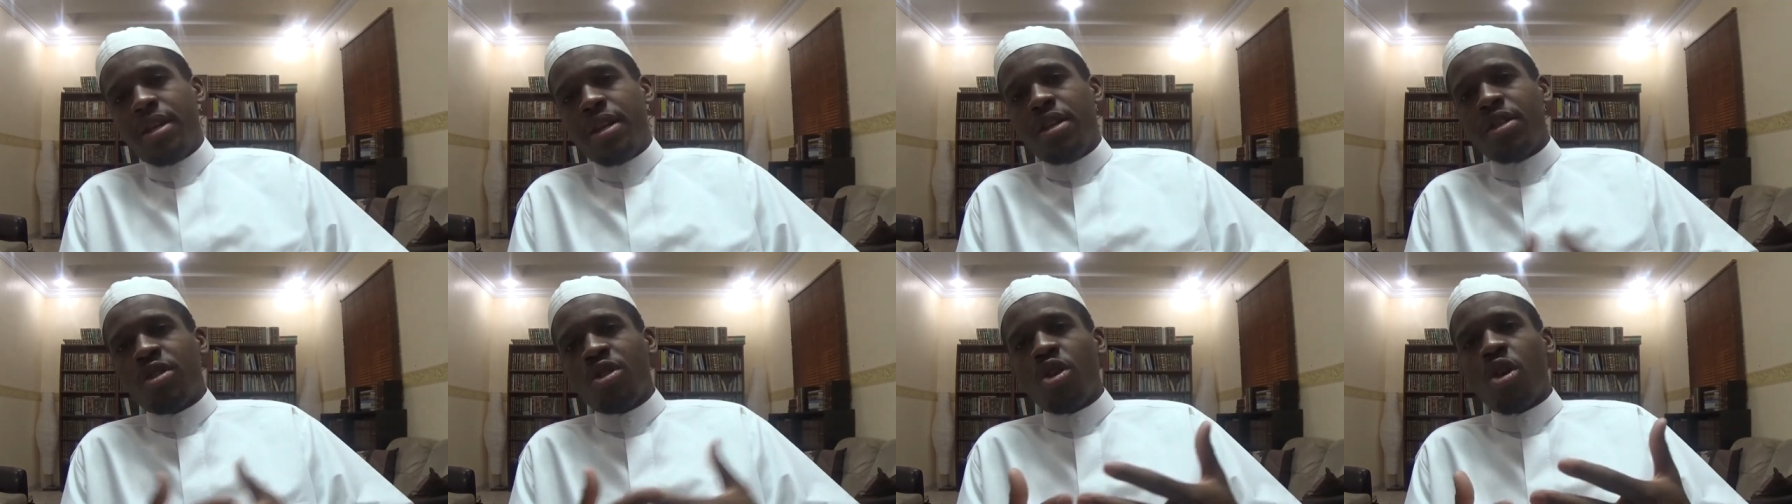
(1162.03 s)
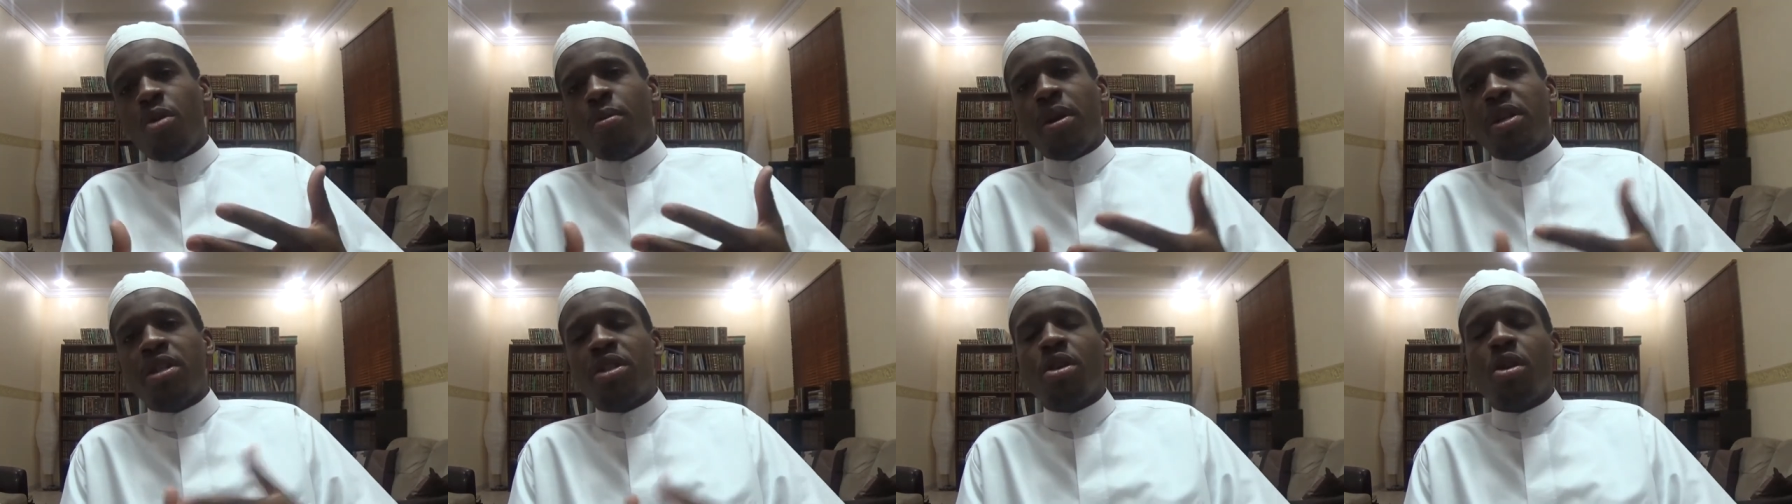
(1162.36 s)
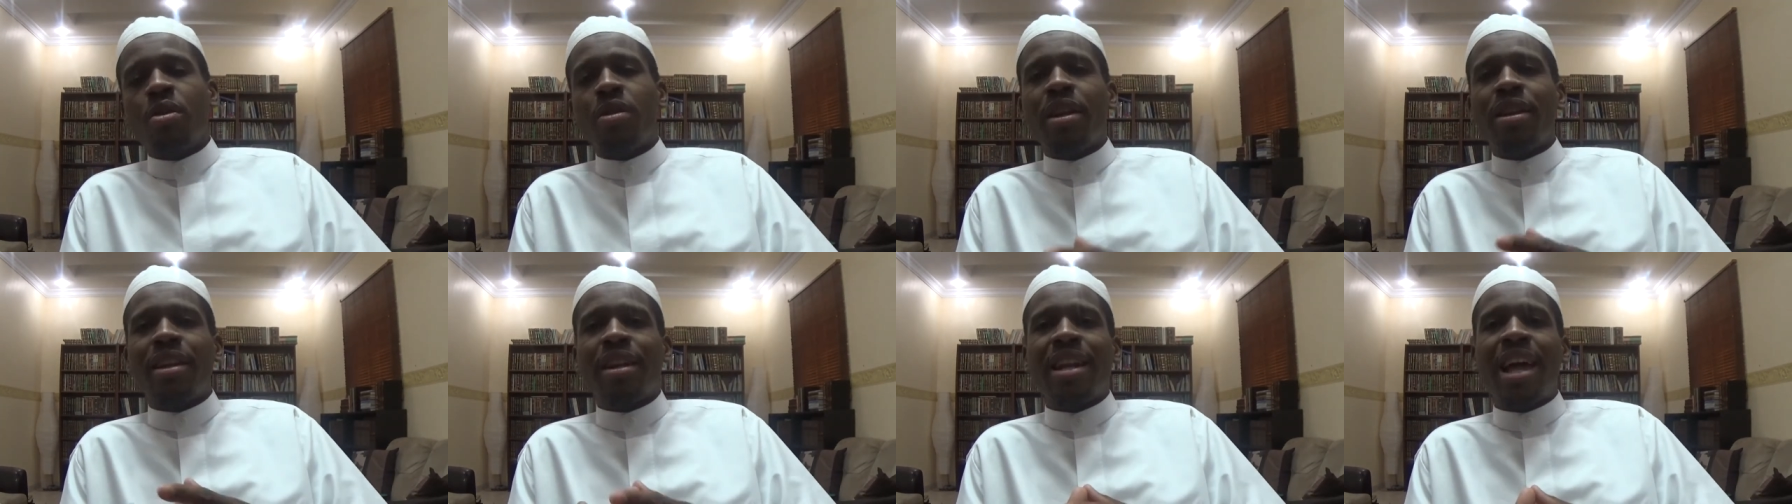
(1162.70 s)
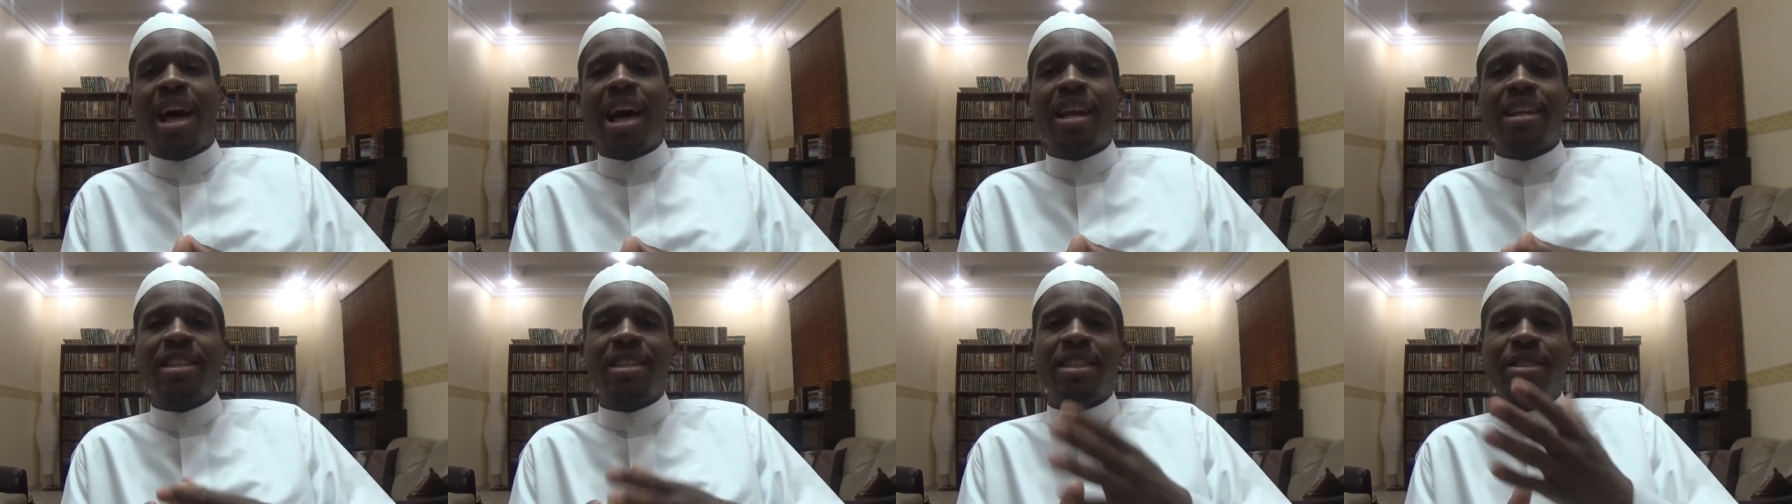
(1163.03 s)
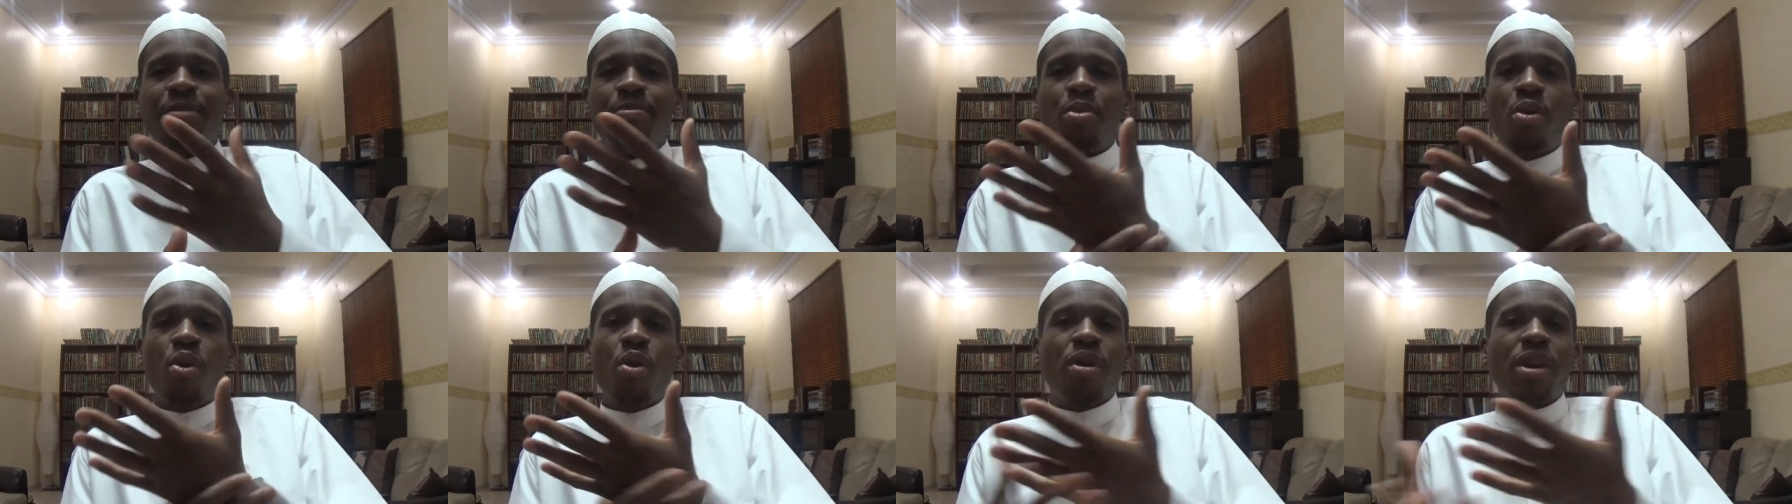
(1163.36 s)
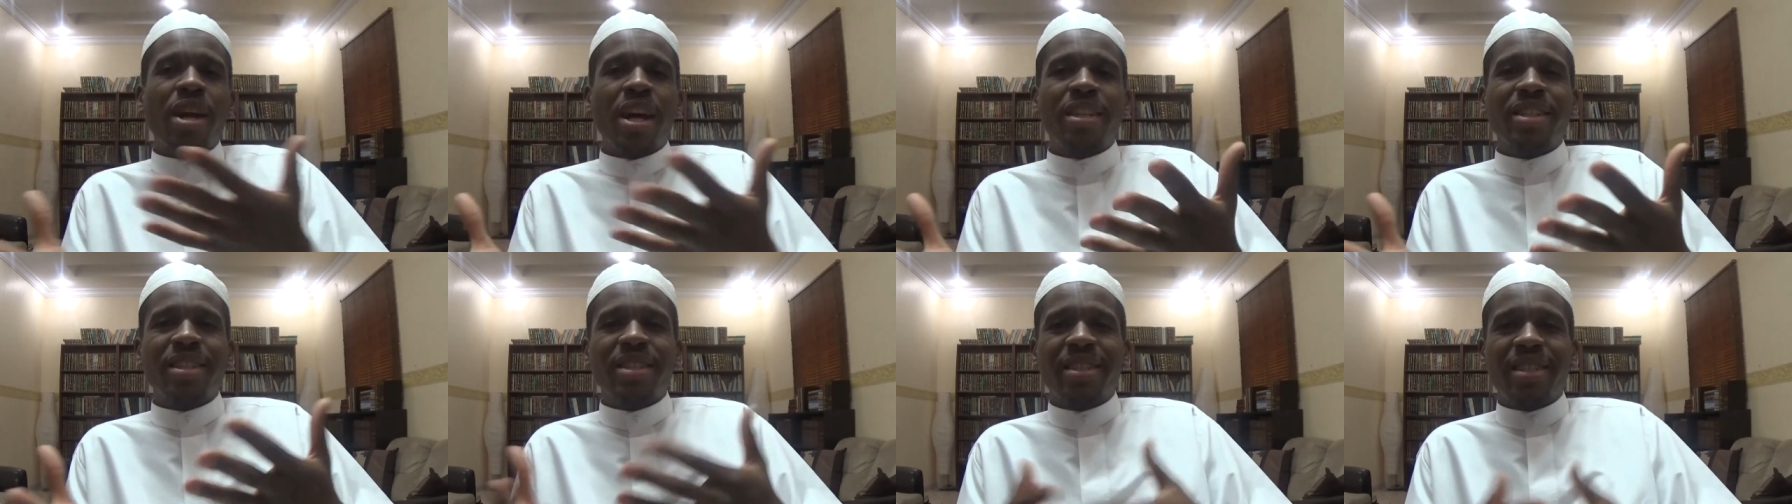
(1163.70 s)
So much so that the knowledge is poured
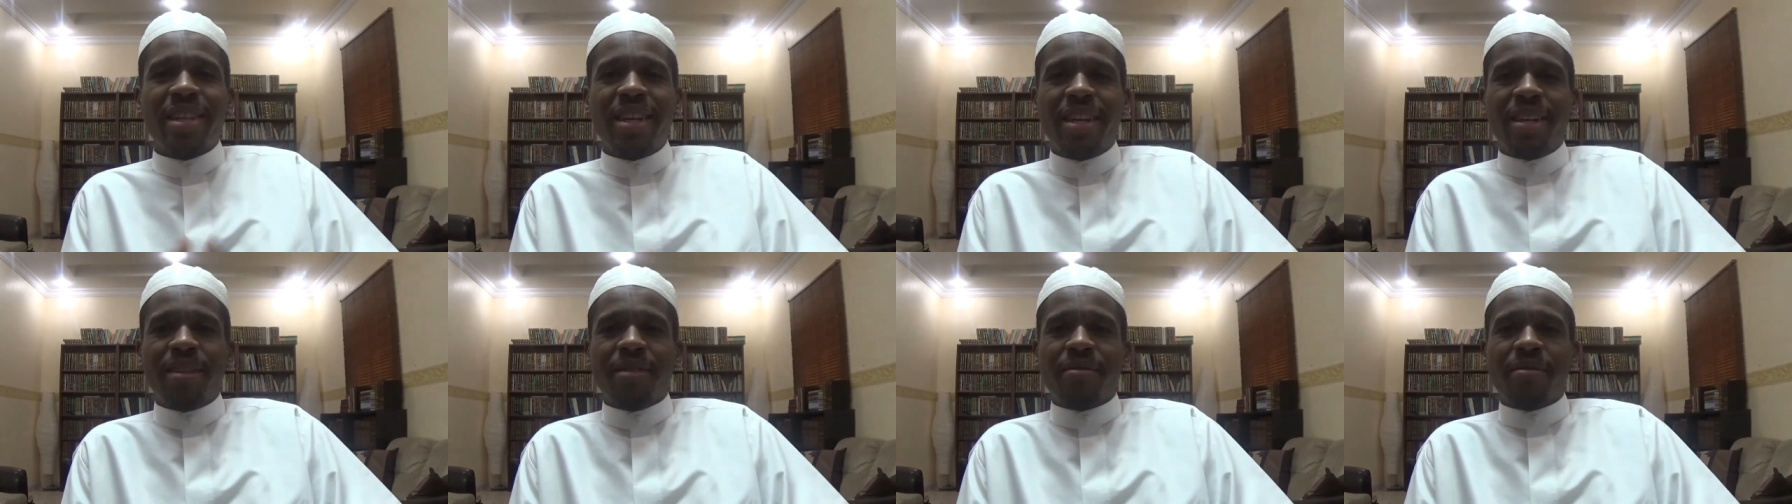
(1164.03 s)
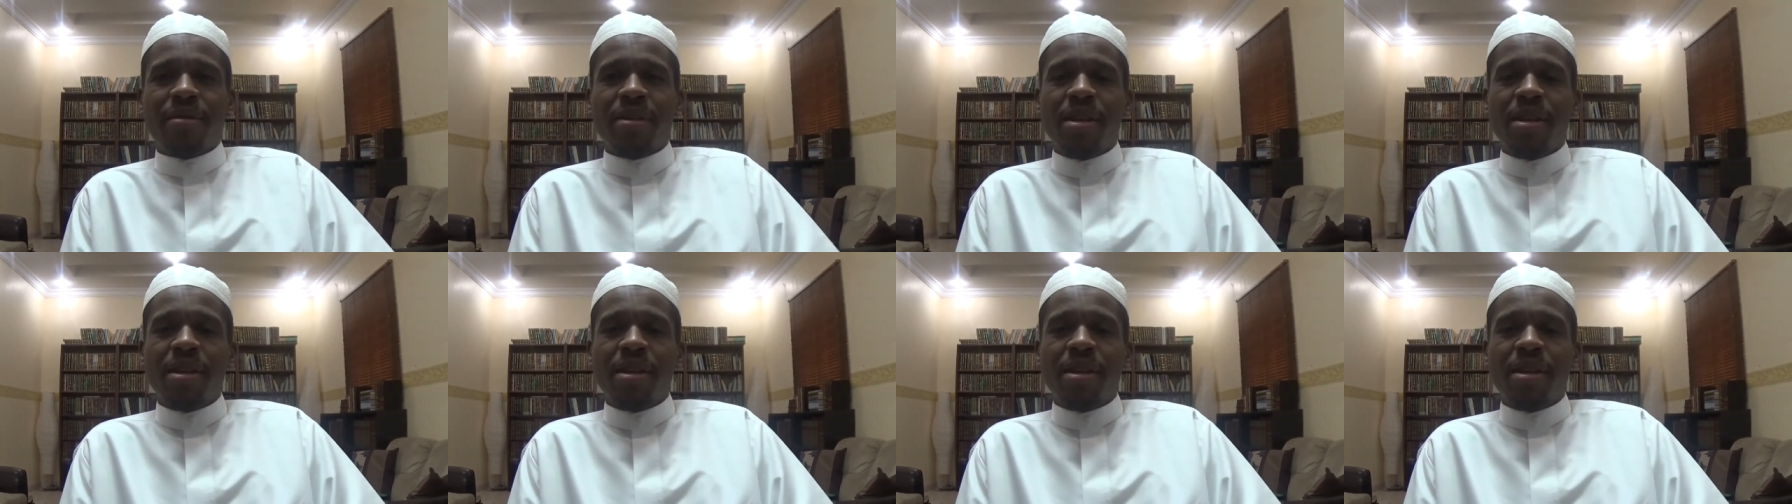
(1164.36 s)
out your skin.